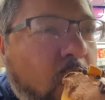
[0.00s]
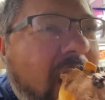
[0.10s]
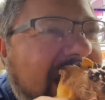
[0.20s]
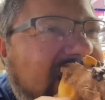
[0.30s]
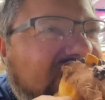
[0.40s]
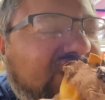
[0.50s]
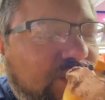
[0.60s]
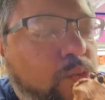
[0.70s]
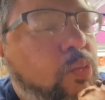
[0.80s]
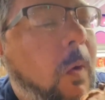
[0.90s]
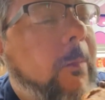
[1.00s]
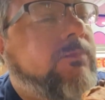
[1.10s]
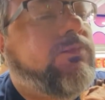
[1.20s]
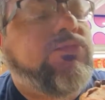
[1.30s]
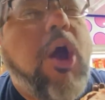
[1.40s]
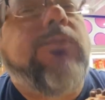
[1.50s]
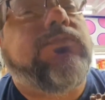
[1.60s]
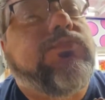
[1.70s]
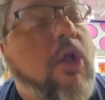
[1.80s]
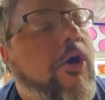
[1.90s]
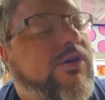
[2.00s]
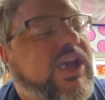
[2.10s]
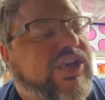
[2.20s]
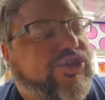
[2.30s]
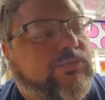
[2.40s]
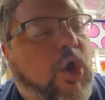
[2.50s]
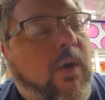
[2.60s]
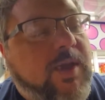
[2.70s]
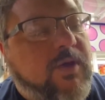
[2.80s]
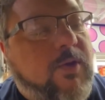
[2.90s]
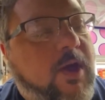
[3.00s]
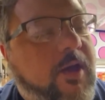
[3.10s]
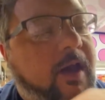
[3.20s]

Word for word: Oh. Oh, yes. Oh, wait, wait, wait,